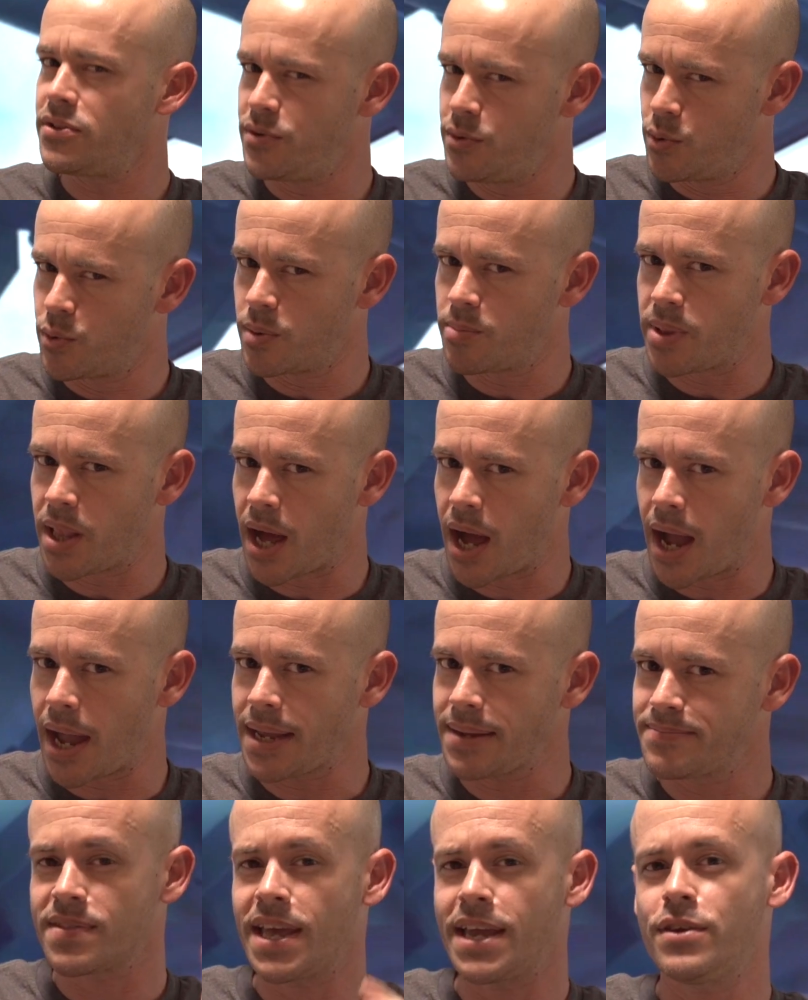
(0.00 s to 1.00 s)
do reply.
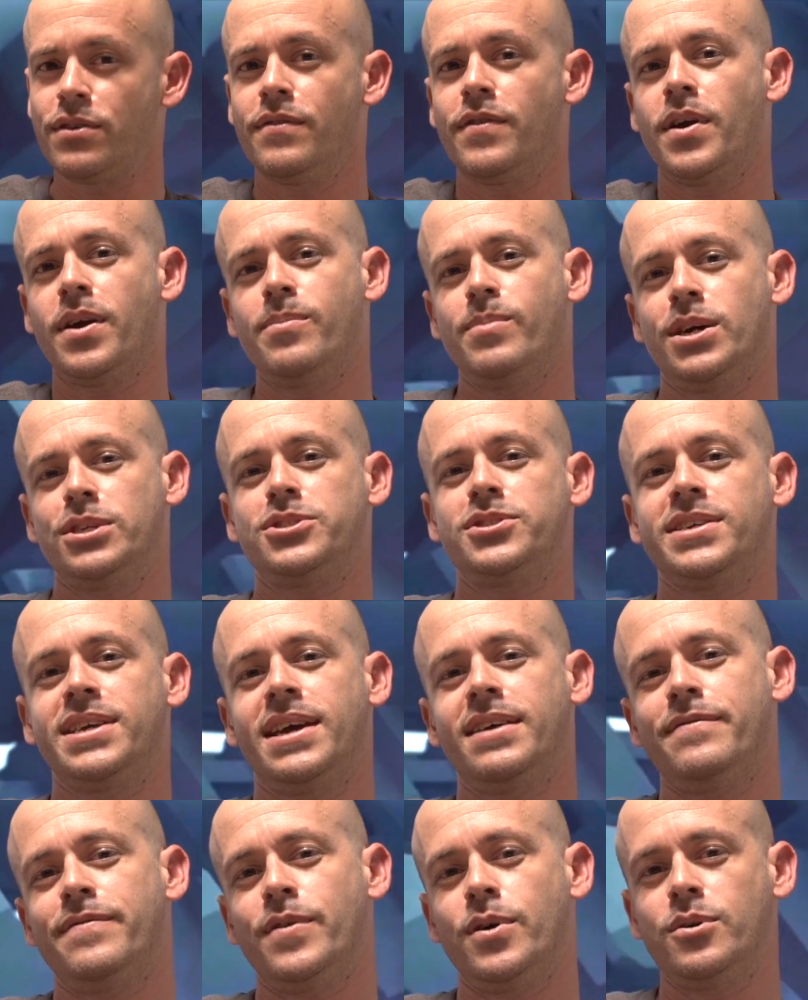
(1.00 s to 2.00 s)
Thank you very much
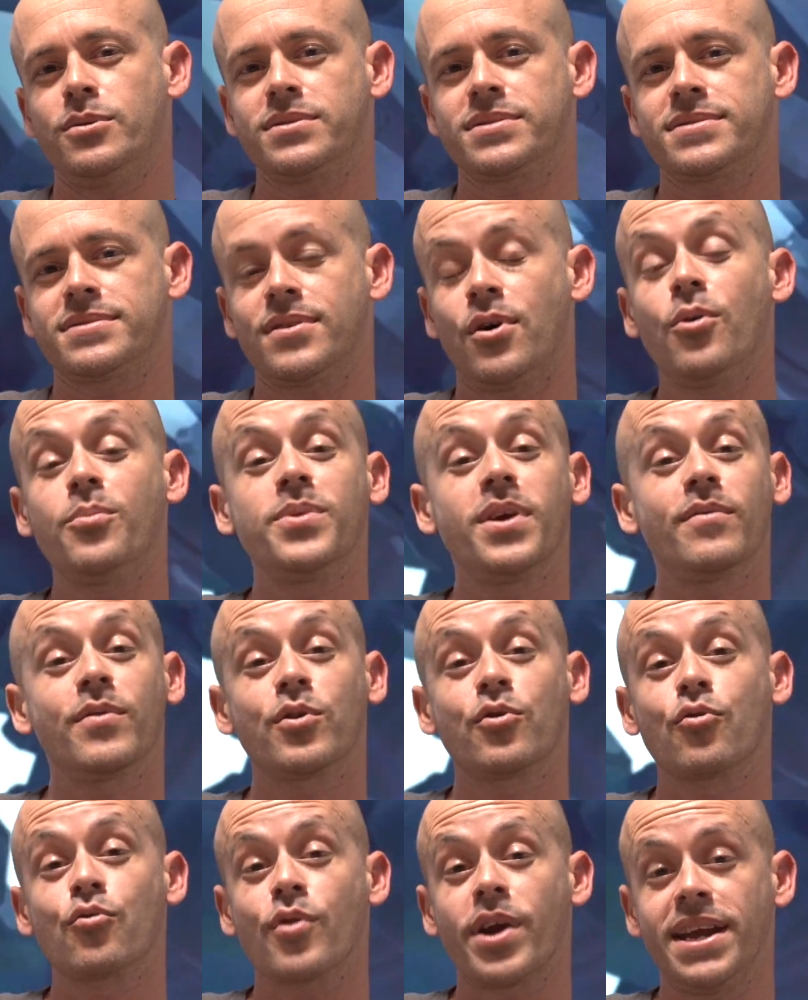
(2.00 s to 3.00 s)
again, folks. I hope you have
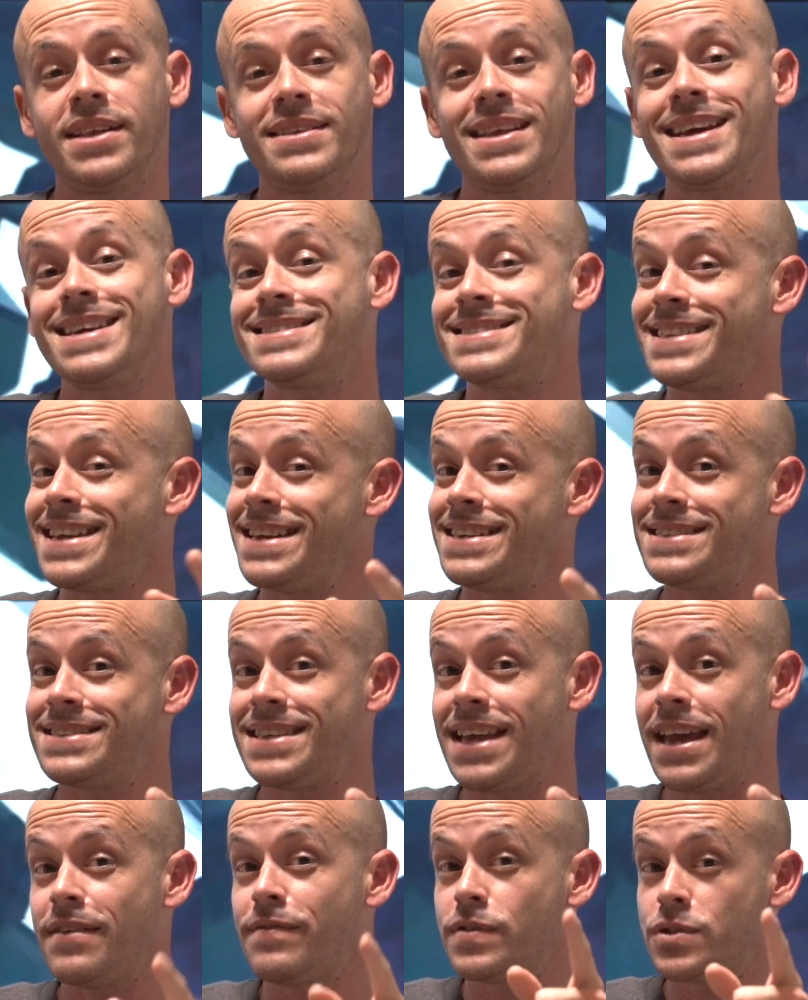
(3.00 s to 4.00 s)
a great day. Stay
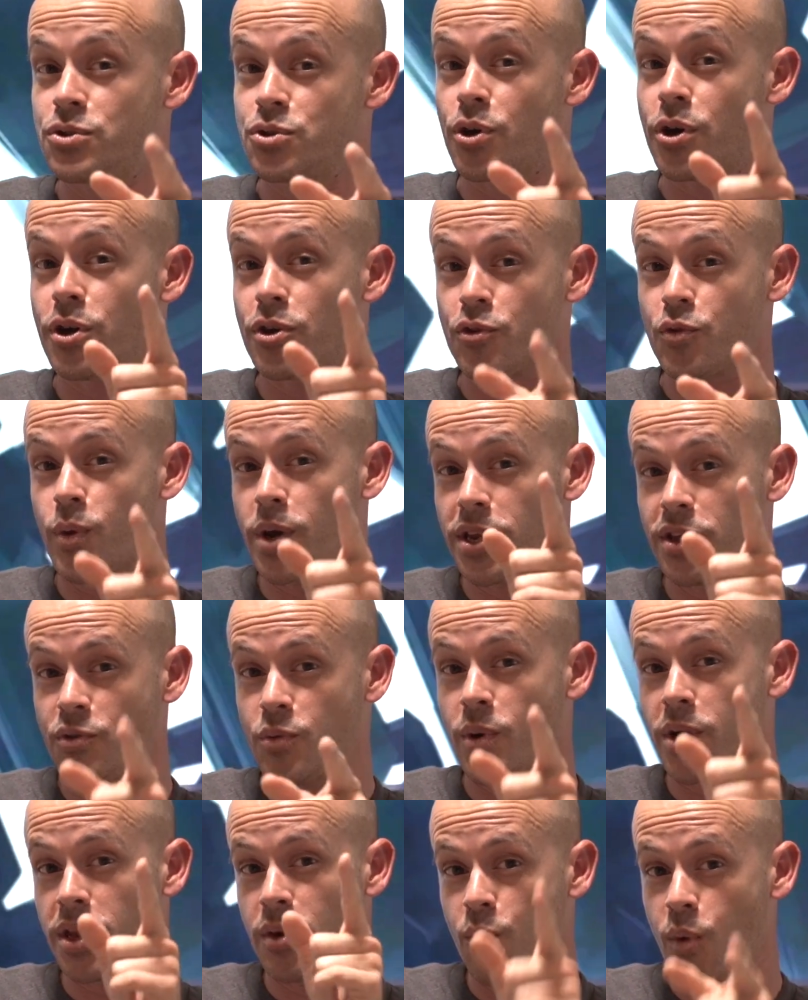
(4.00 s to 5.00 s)
safe, enjoy your
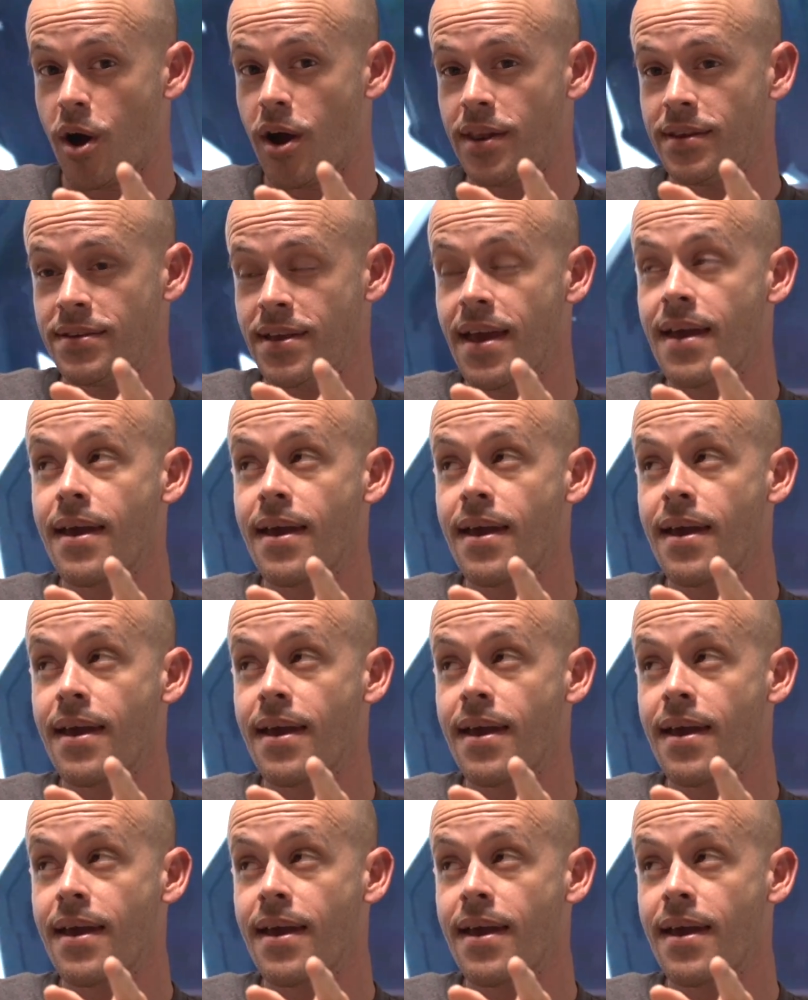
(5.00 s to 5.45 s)
2021,